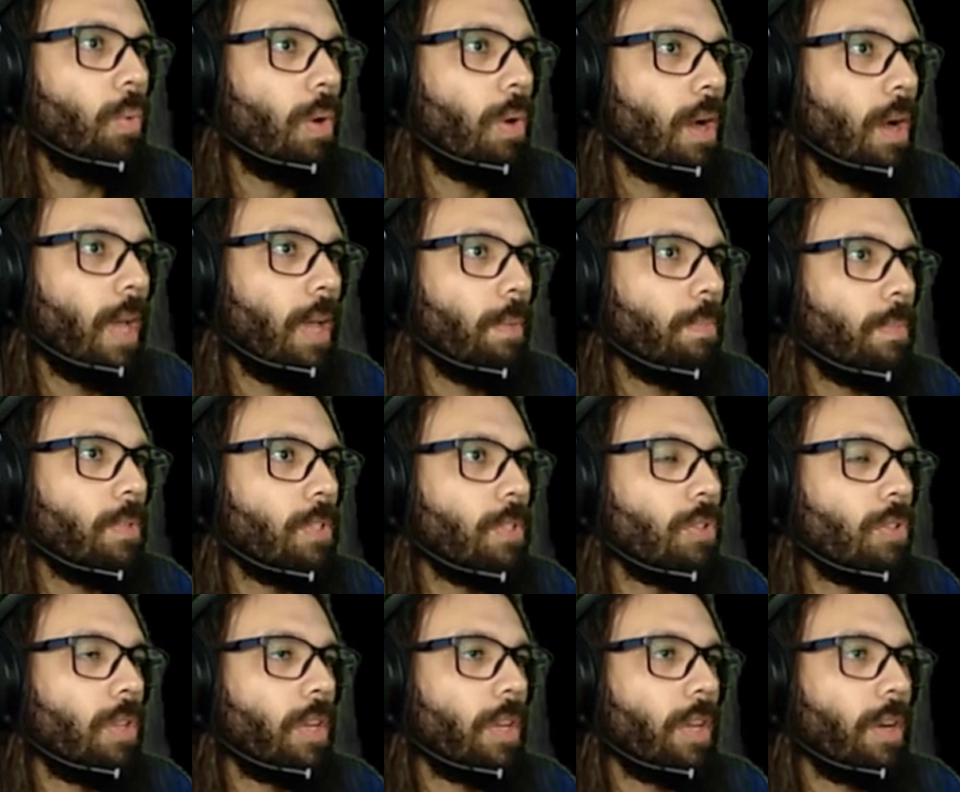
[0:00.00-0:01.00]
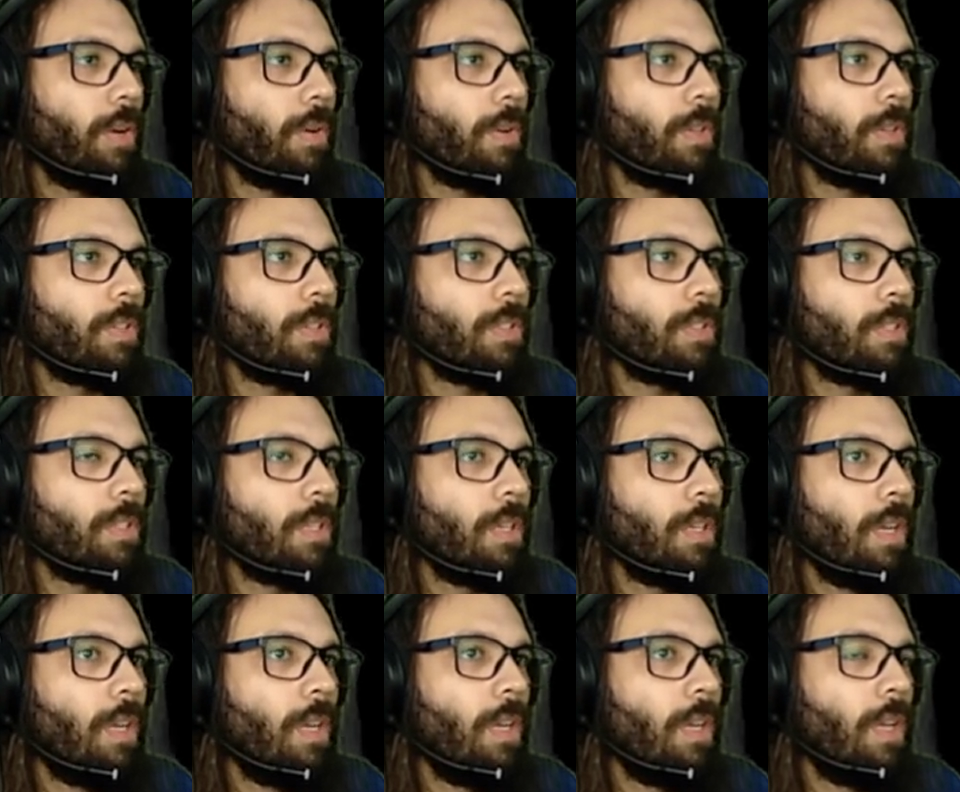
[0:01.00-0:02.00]
what happens to the characters
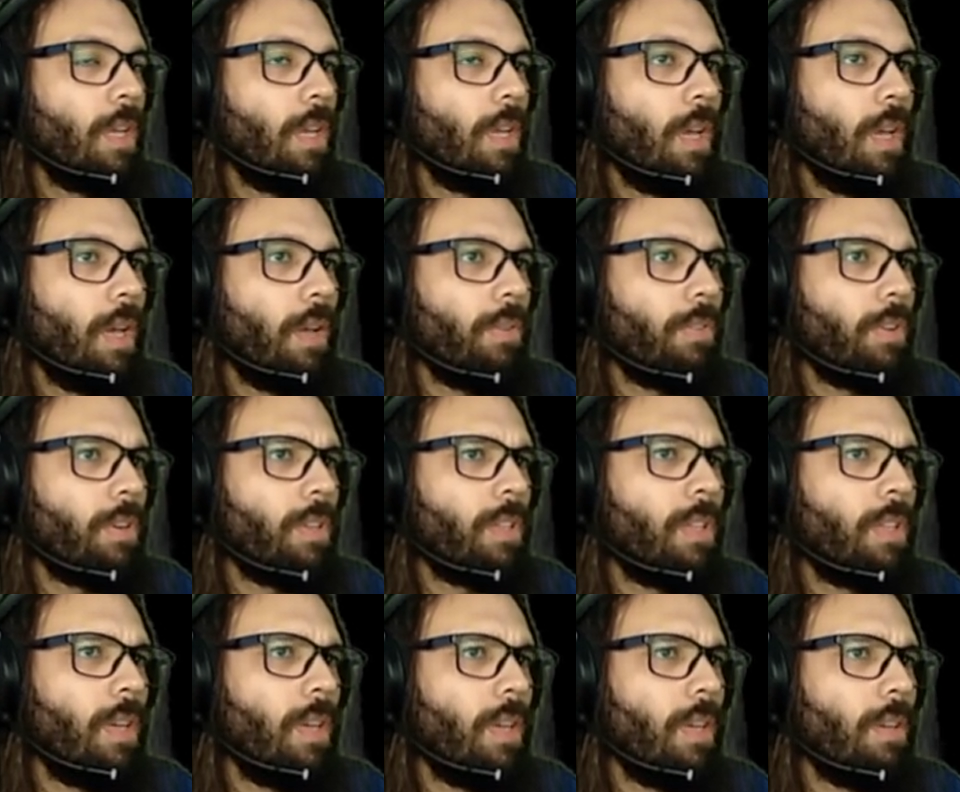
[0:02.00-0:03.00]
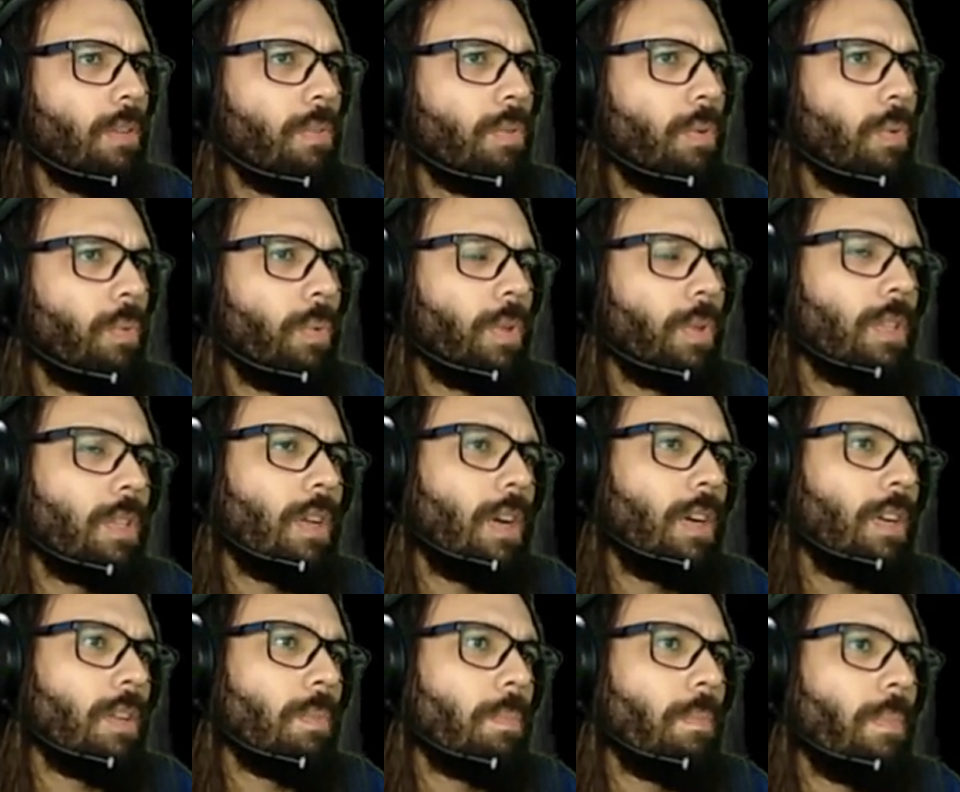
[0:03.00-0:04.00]
after they've
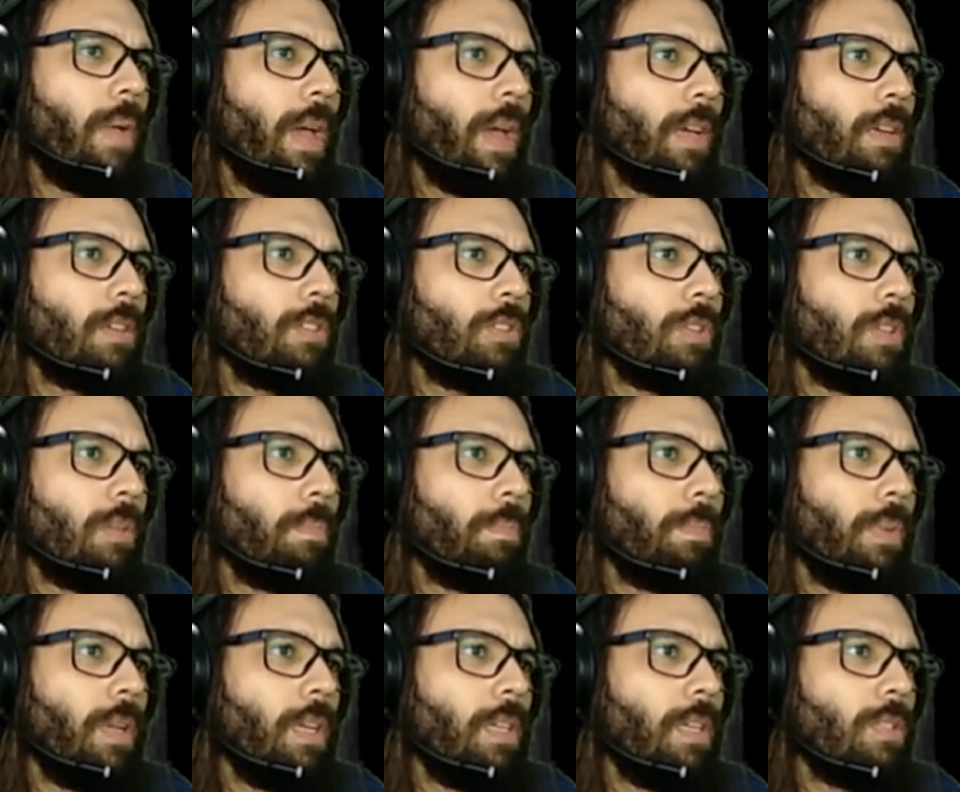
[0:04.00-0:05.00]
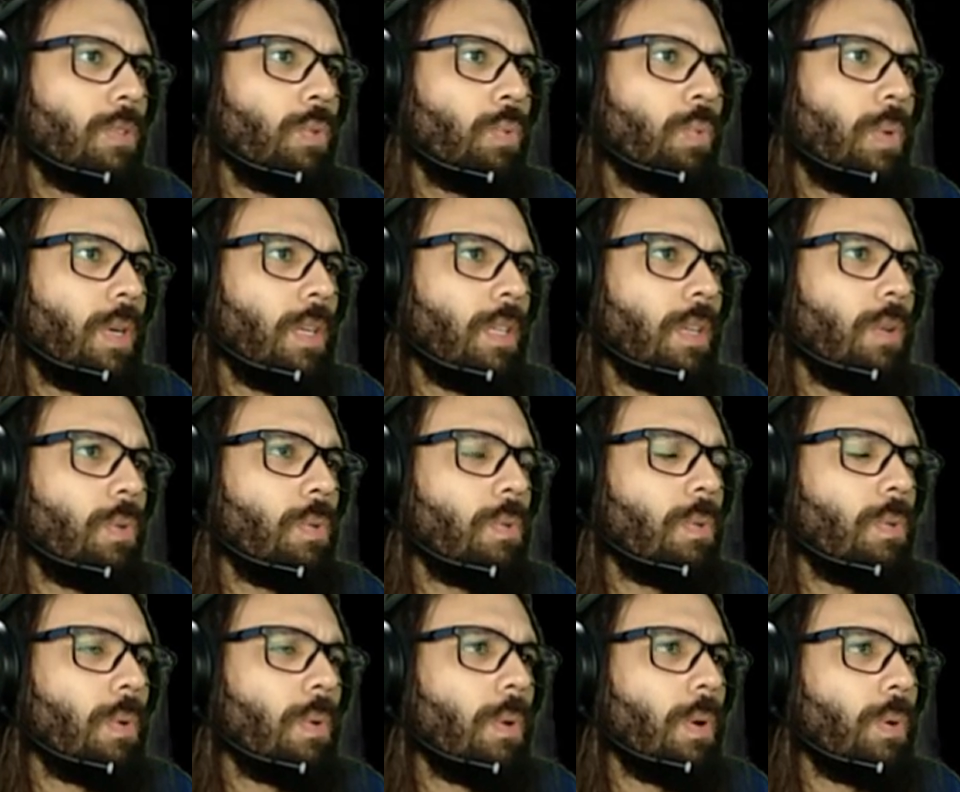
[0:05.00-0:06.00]
retired back to the place where they'll
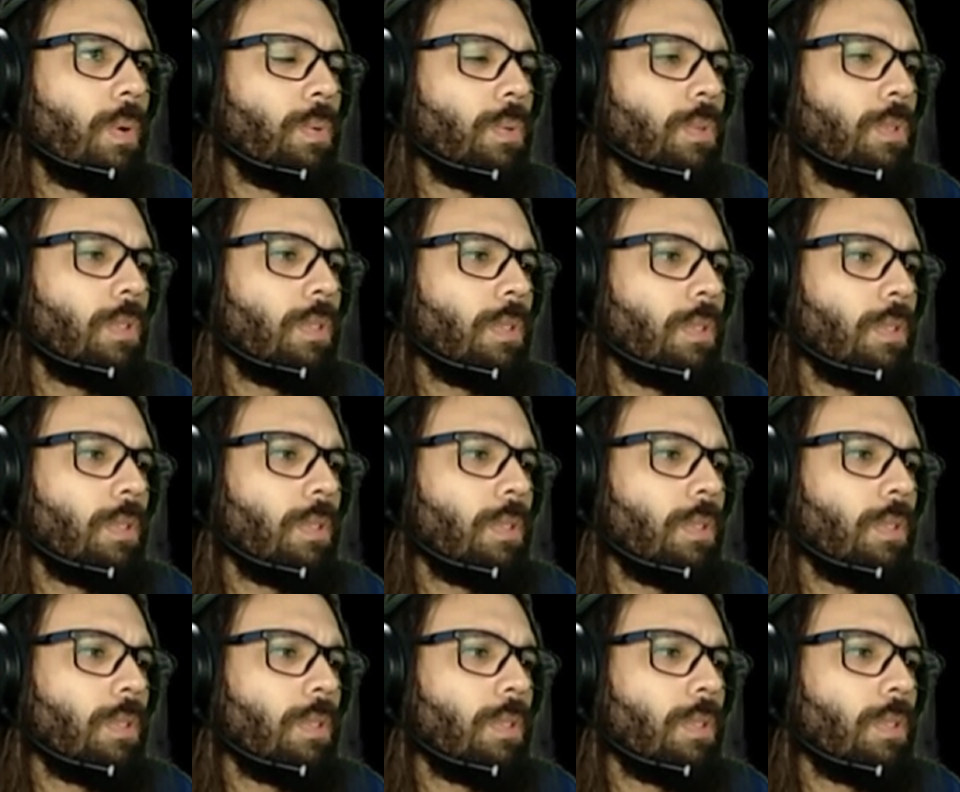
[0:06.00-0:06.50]
grow old.